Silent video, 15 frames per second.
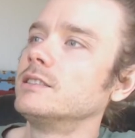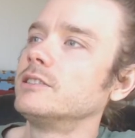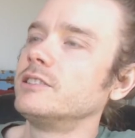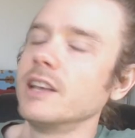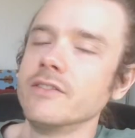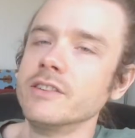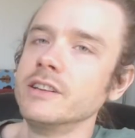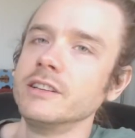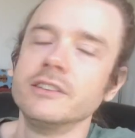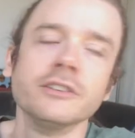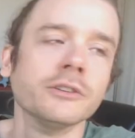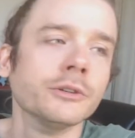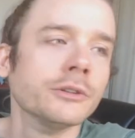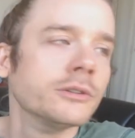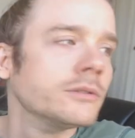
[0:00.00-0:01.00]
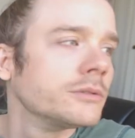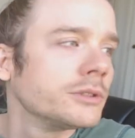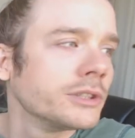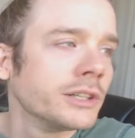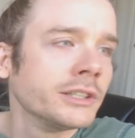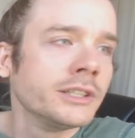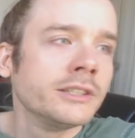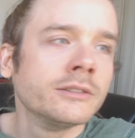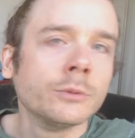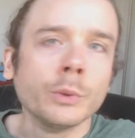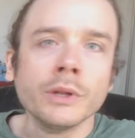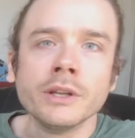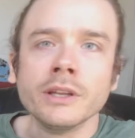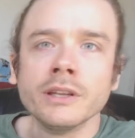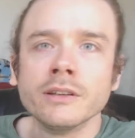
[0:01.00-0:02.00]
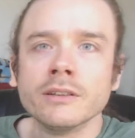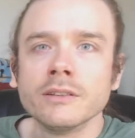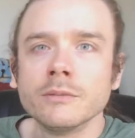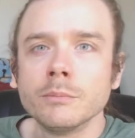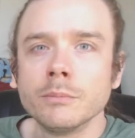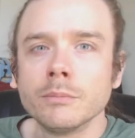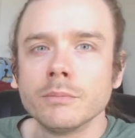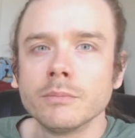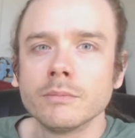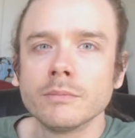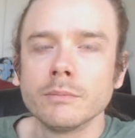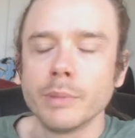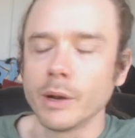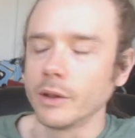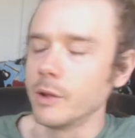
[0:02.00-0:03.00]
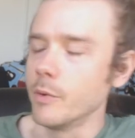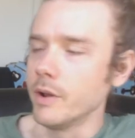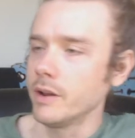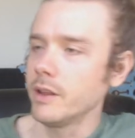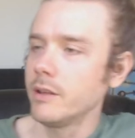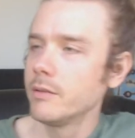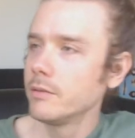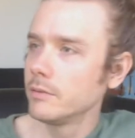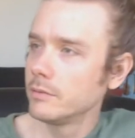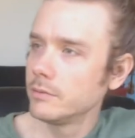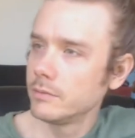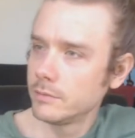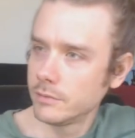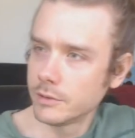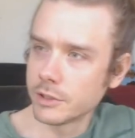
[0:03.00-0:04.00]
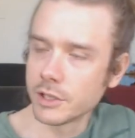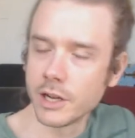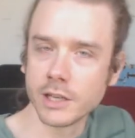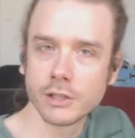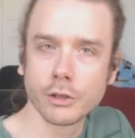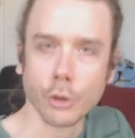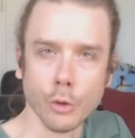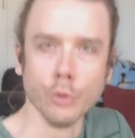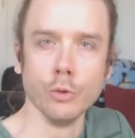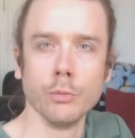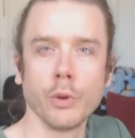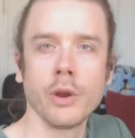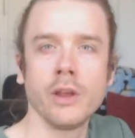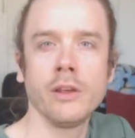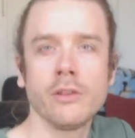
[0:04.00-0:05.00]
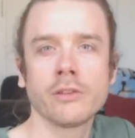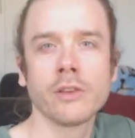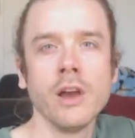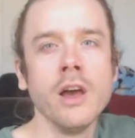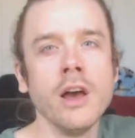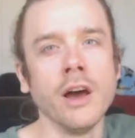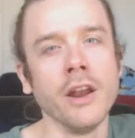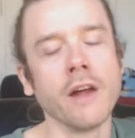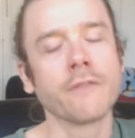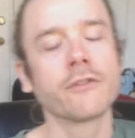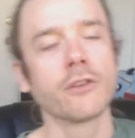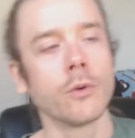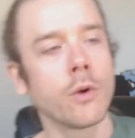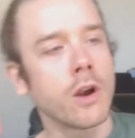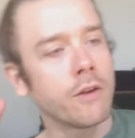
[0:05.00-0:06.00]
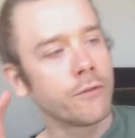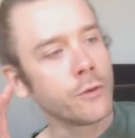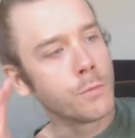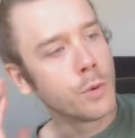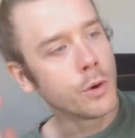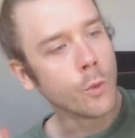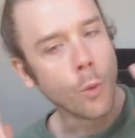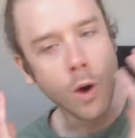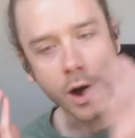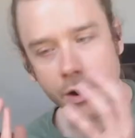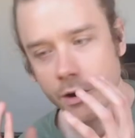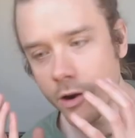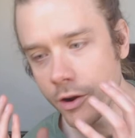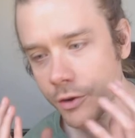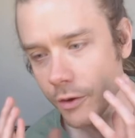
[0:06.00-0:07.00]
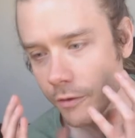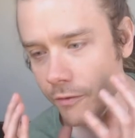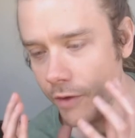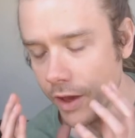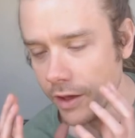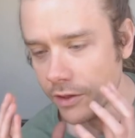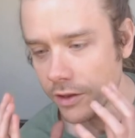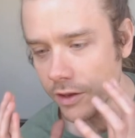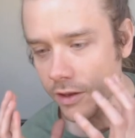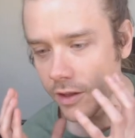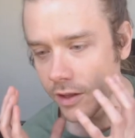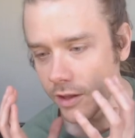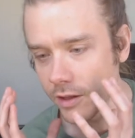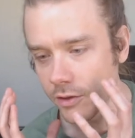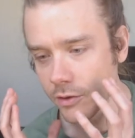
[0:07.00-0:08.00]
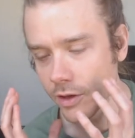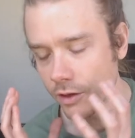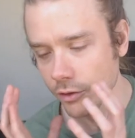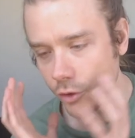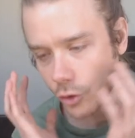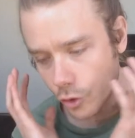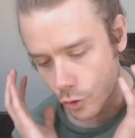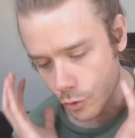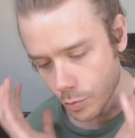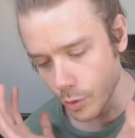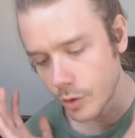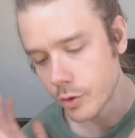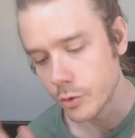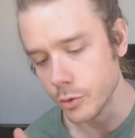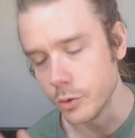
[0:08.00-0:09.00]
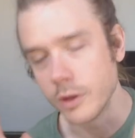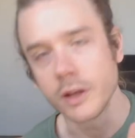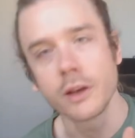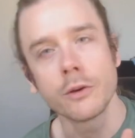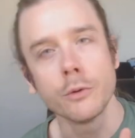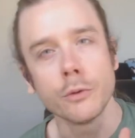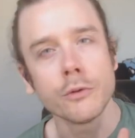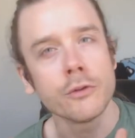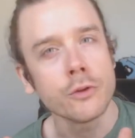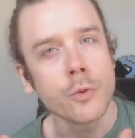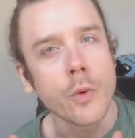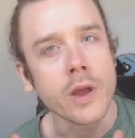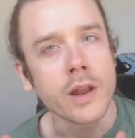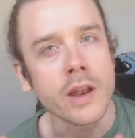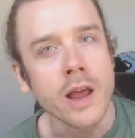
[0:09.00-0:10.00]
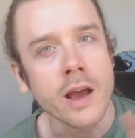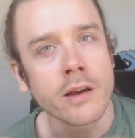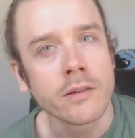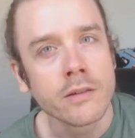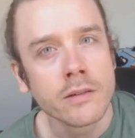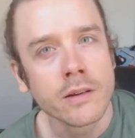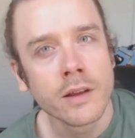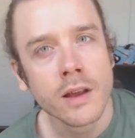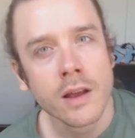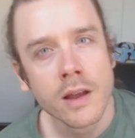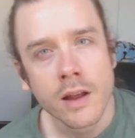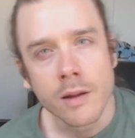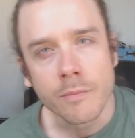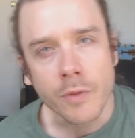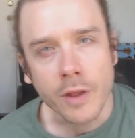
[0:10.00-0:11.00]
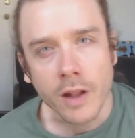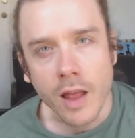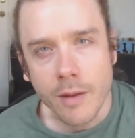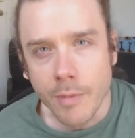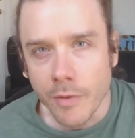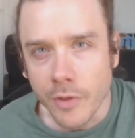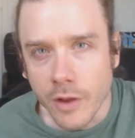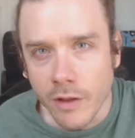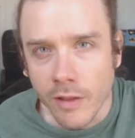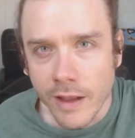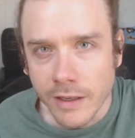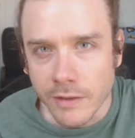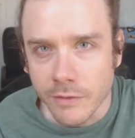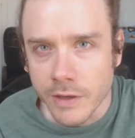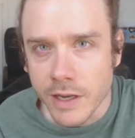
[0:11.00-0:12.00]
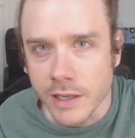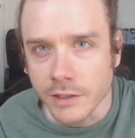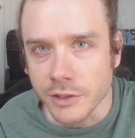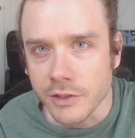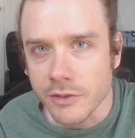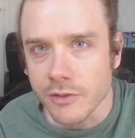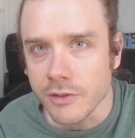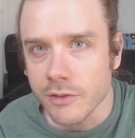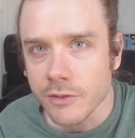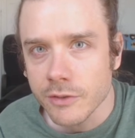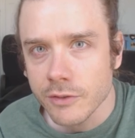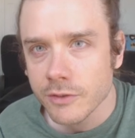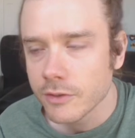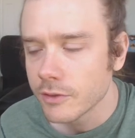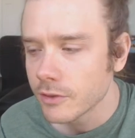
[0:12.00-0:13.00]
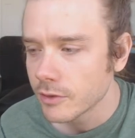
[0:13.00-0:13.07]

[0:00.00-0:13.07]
72, sunny, windy, barely windy. Just a nice cool breeze. Enough so where if you put water on your face, you get super cool. Like it cools you way down. I'm thinking a lot about the collective consciousness